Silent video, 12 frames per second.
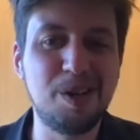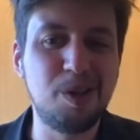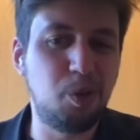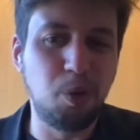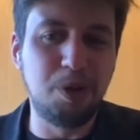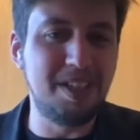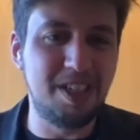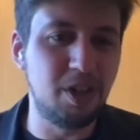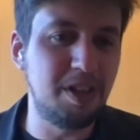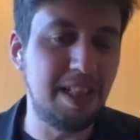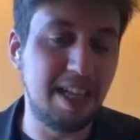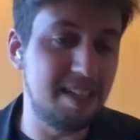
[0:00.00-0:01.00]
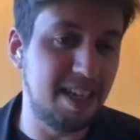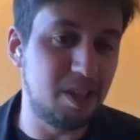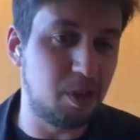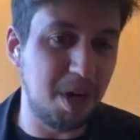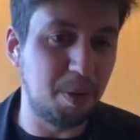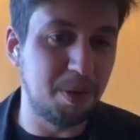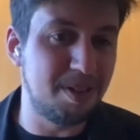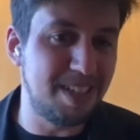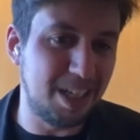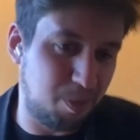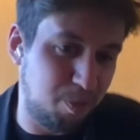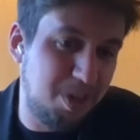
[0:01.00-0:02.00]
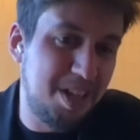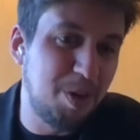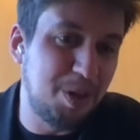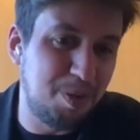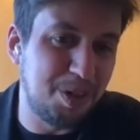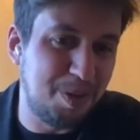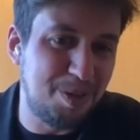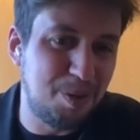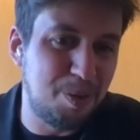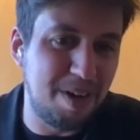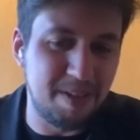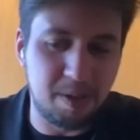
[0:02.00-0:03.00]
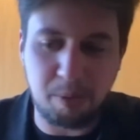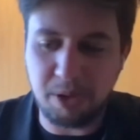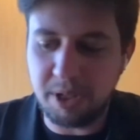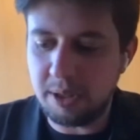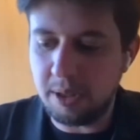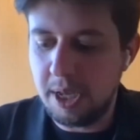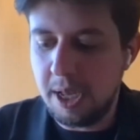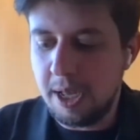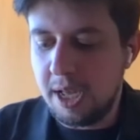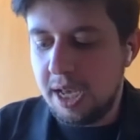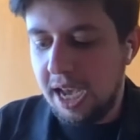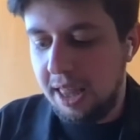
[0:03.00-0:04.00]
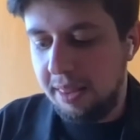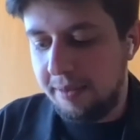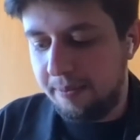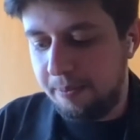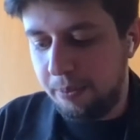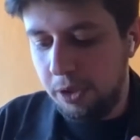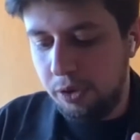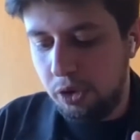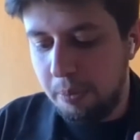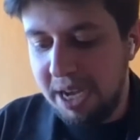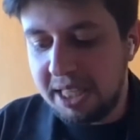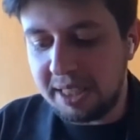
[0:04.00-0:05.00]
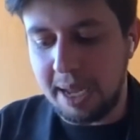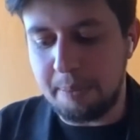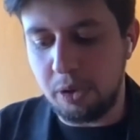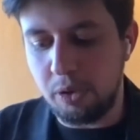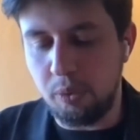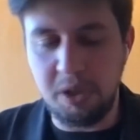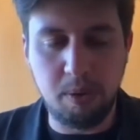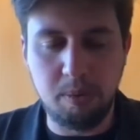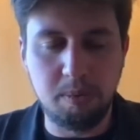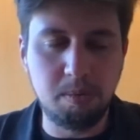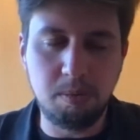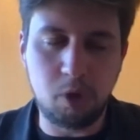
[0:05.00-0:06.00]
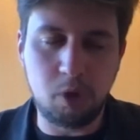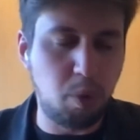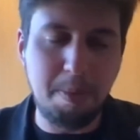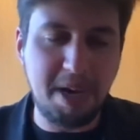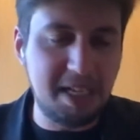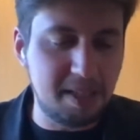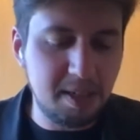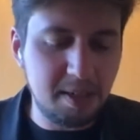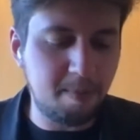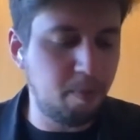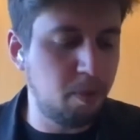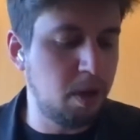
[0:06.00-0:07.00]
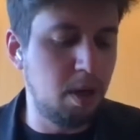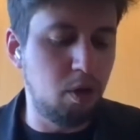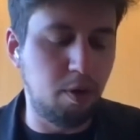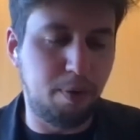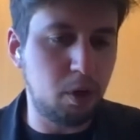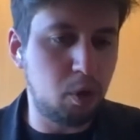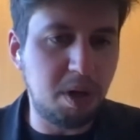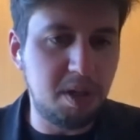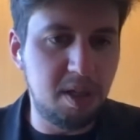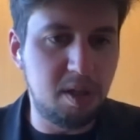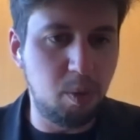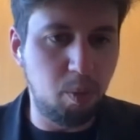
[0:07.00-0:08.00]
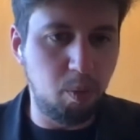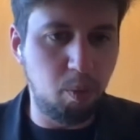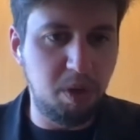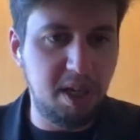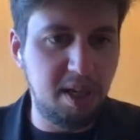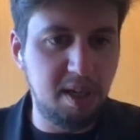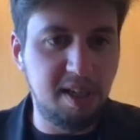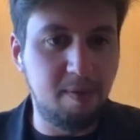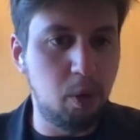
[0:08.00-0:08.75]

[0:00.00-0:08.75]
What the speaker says: to a decision in less than 3 hours? That's really what we're trying to drive as a product. And to make that happen, we do 3 main things. The first one is we give